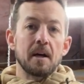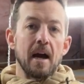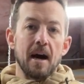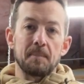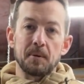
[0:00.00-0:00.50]

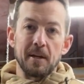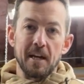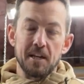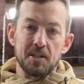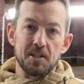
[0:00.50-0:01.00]

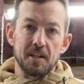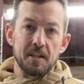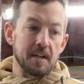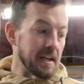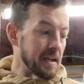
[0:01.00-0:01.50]

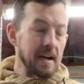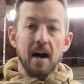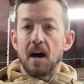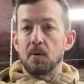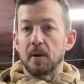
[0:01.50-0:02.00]
application and
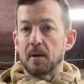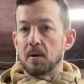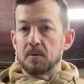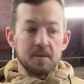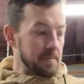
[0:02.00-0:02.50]
how it
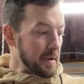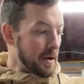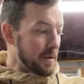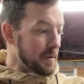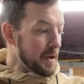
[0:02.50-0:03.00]
goes
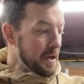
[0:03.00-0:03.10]
about